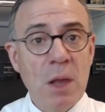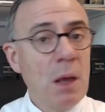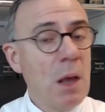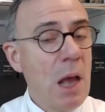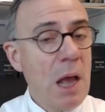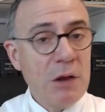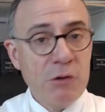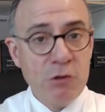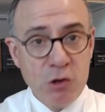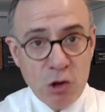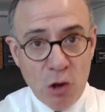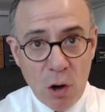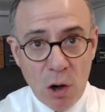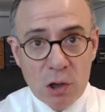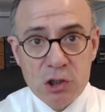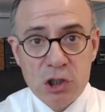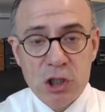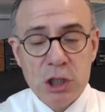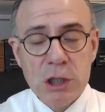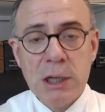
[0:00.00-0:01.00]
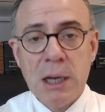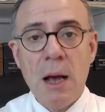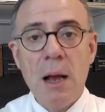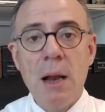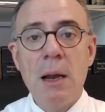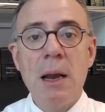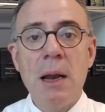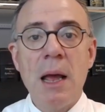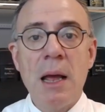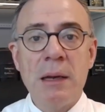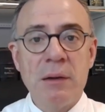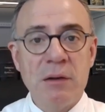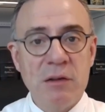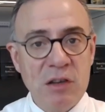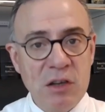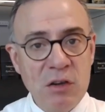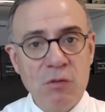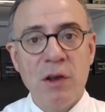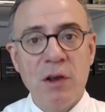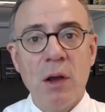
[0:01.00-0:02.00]
Etiological and
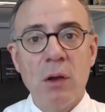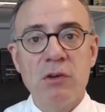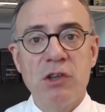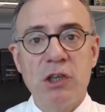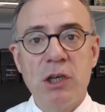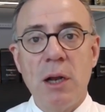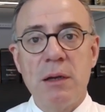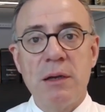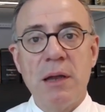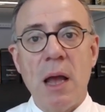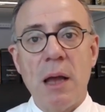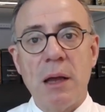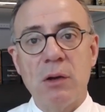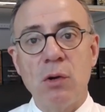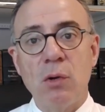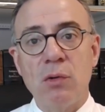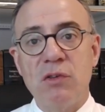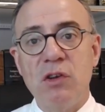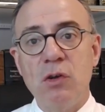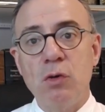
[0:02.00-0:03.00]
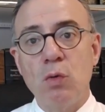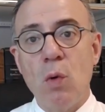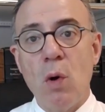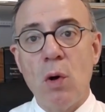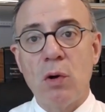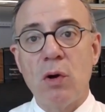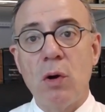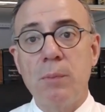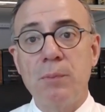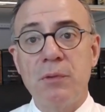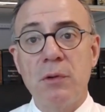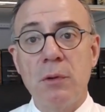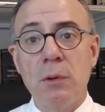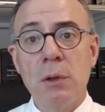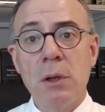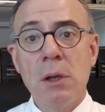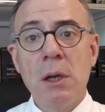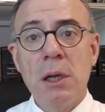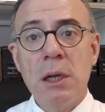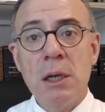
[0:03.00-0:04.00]
differential diagnosis workups
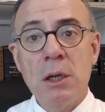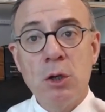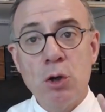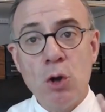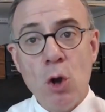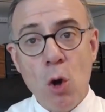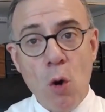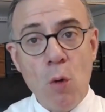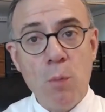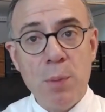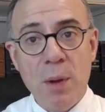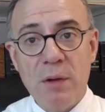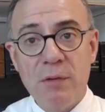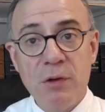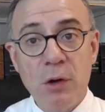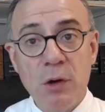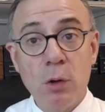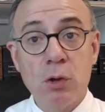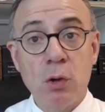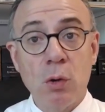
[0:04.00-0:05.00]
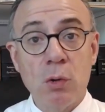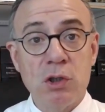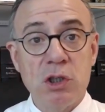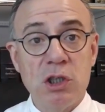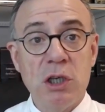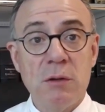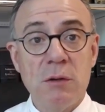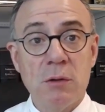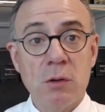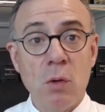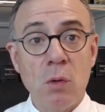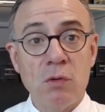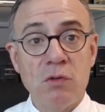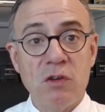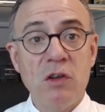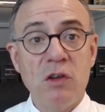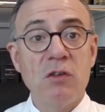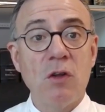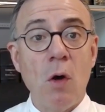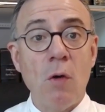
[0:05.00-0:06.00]
in neuropelvic
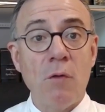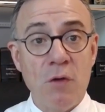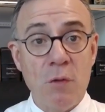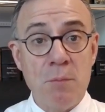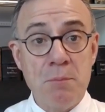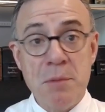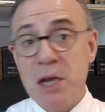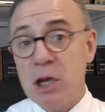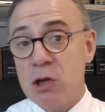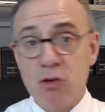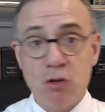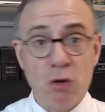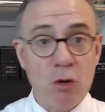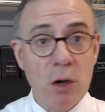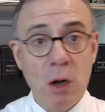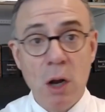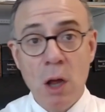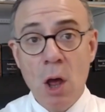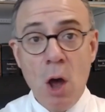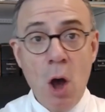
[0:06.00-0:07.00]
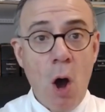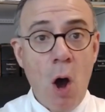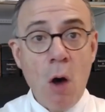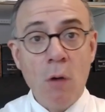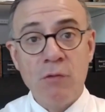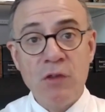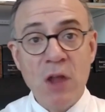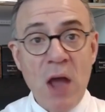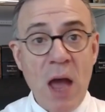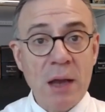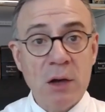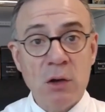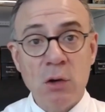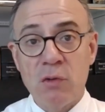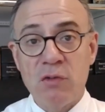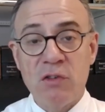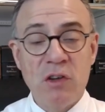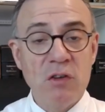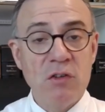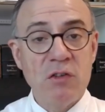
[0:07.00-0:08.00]
consists of a mixture of
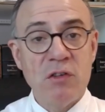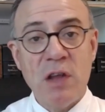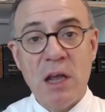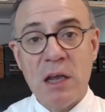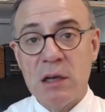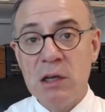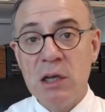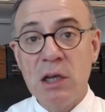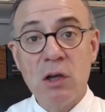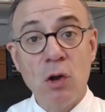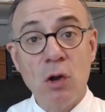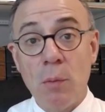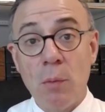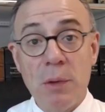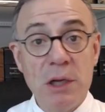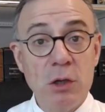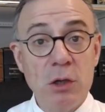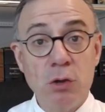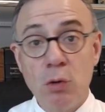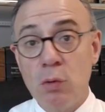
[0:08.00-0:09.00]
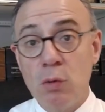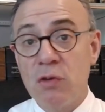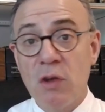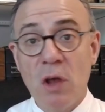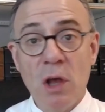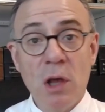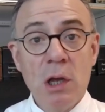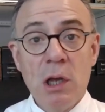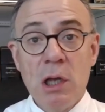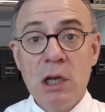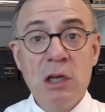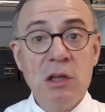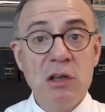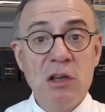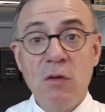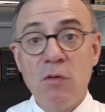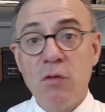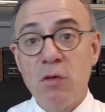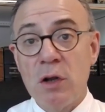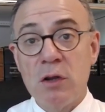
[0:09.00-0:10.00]
diagnosis techniques normally used in
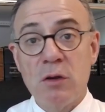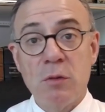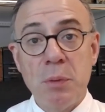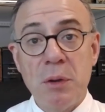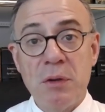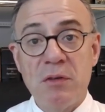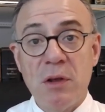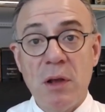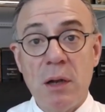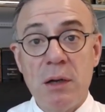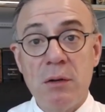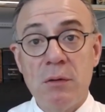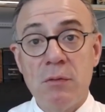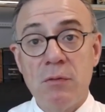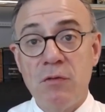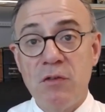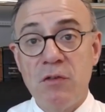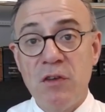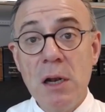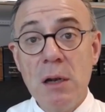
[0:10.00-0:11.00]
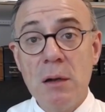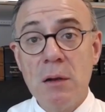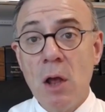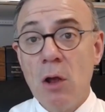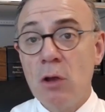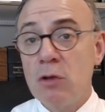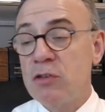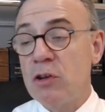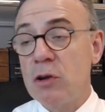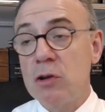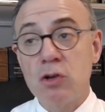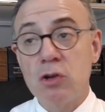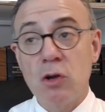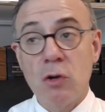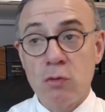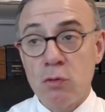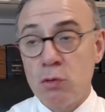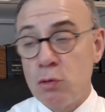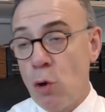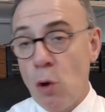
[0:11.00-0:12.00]
different specialist fields, such as
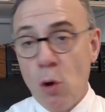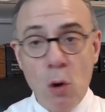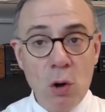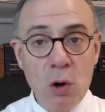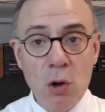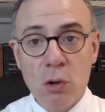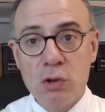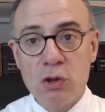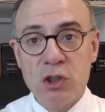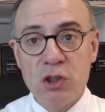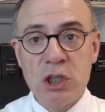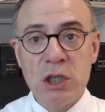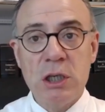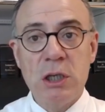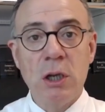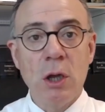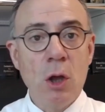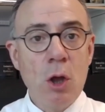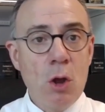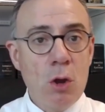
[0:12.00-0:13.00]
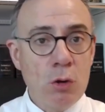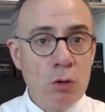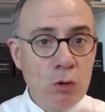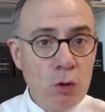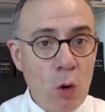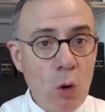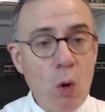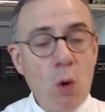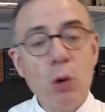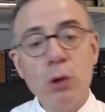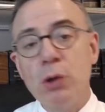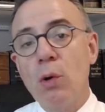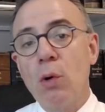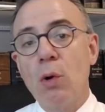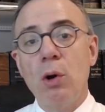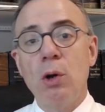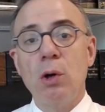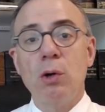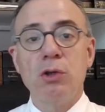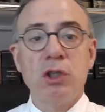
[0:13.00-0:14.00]
neurology,
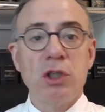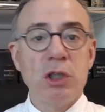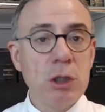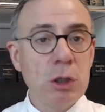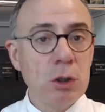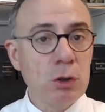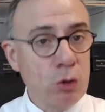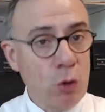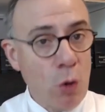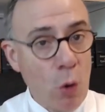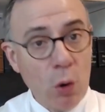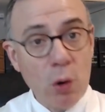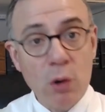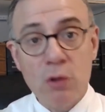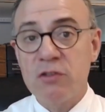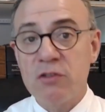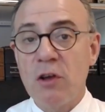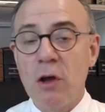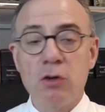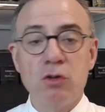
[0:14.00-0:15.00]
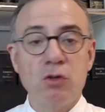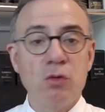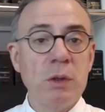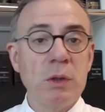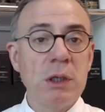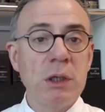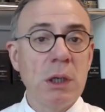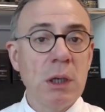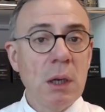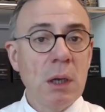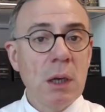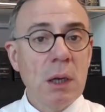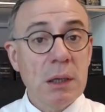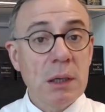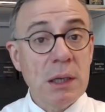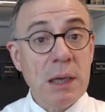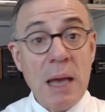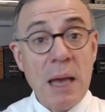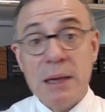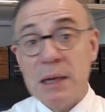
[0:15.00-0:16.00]
neurourology, neurosurgery,
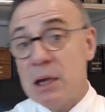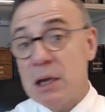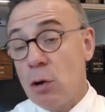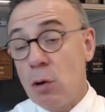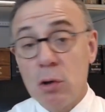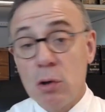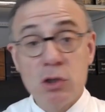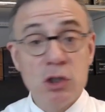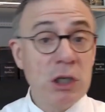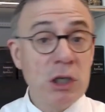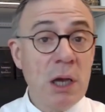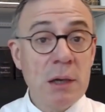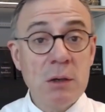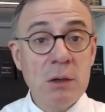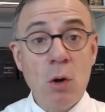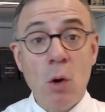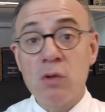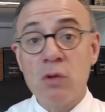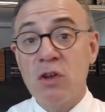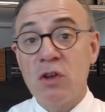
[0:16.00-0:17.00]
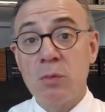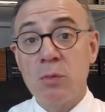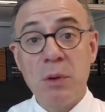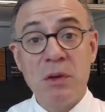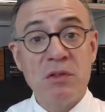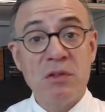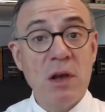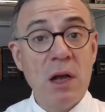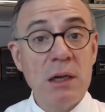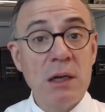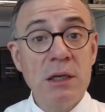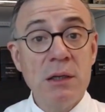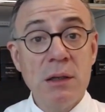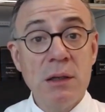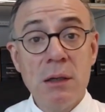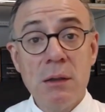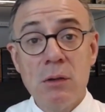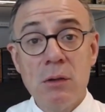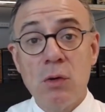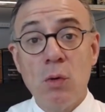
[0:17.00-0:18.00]
gynecology, and other
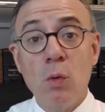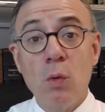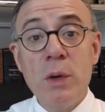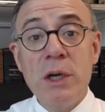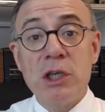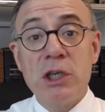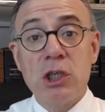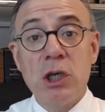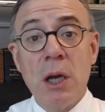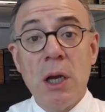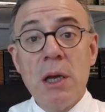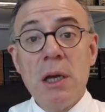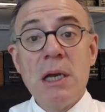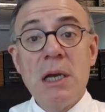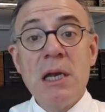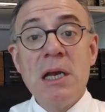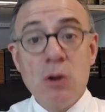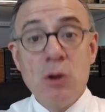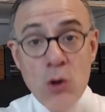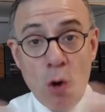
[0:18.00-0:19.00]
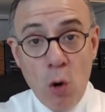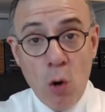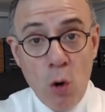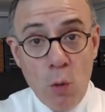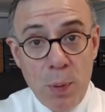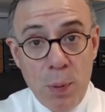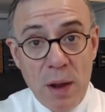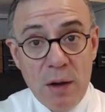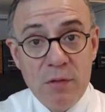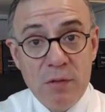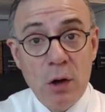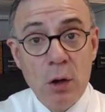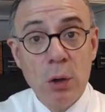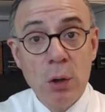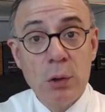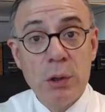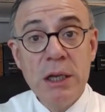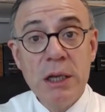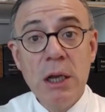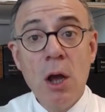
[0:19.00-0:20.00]
specialties, which in
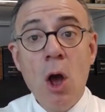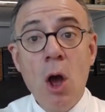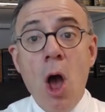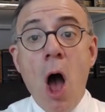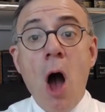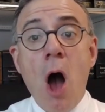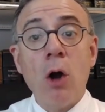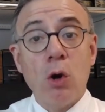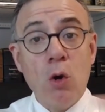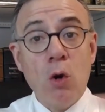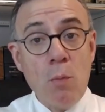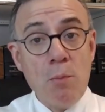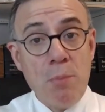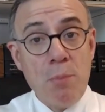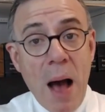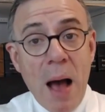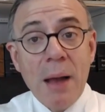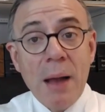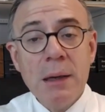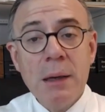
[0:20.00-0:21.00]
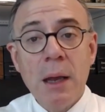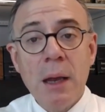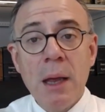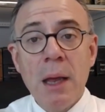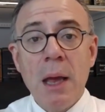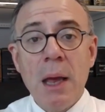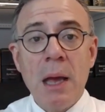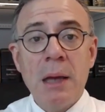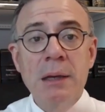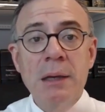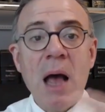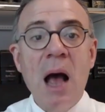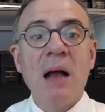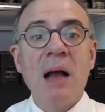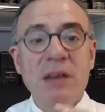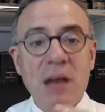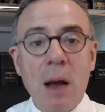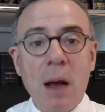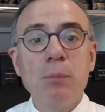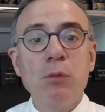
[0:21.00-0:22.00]
neuropelveology are combined and
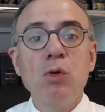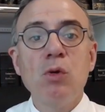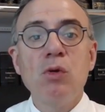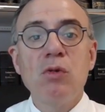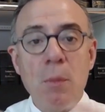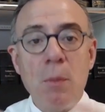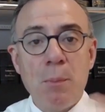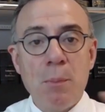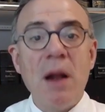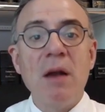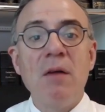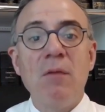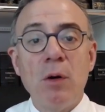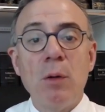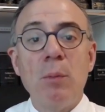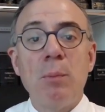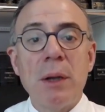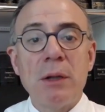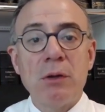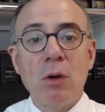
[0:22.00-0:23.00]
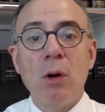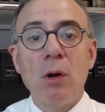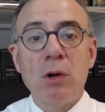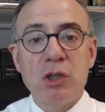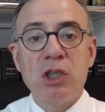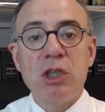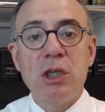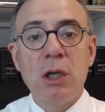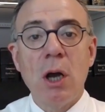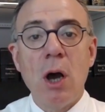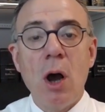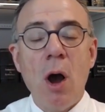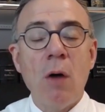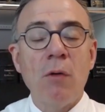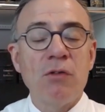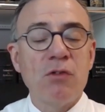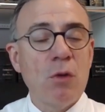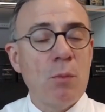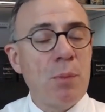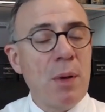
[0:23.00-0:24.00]
adapt to the pathology
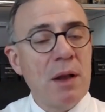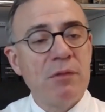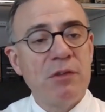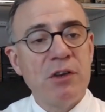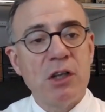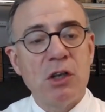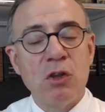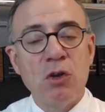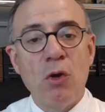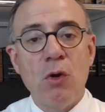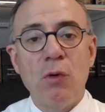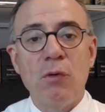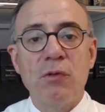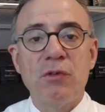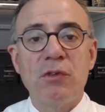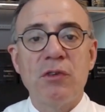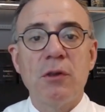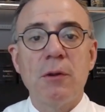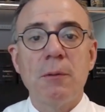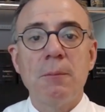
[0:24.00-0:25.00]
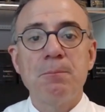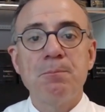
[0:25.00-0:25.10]
of the pelvic nerves.